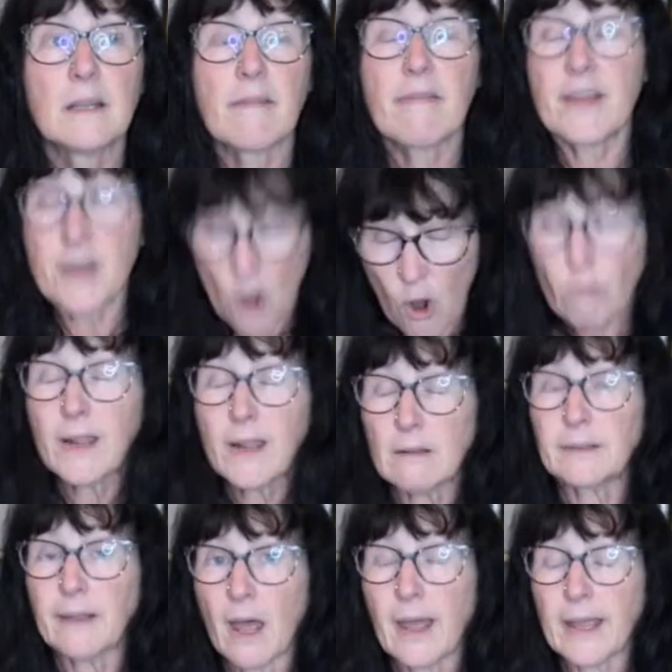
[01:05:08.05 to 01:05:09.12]
that are
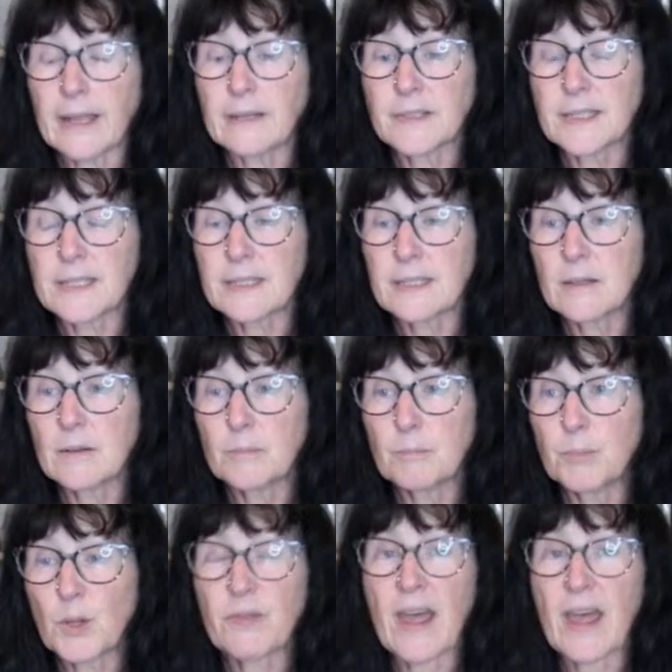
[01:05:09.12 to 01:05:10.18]
real knives,
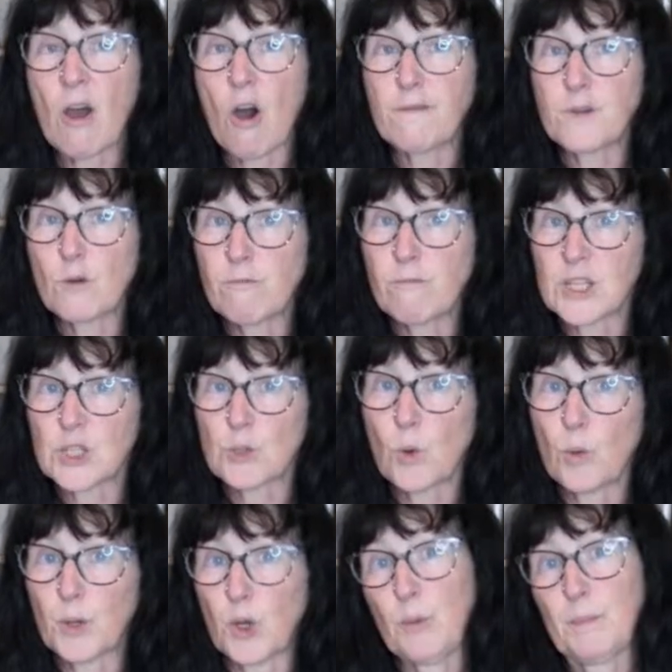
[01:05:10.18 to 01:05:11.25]
but they are for ritual
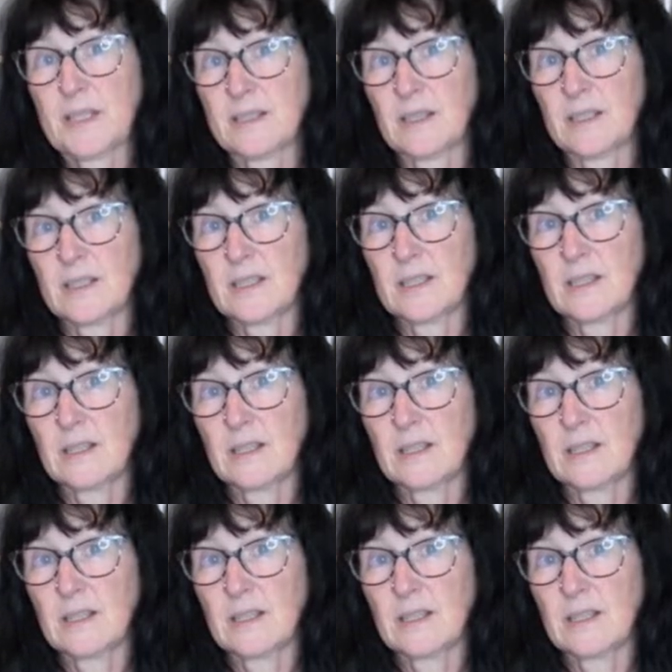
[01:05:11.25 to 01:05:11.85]
purposes.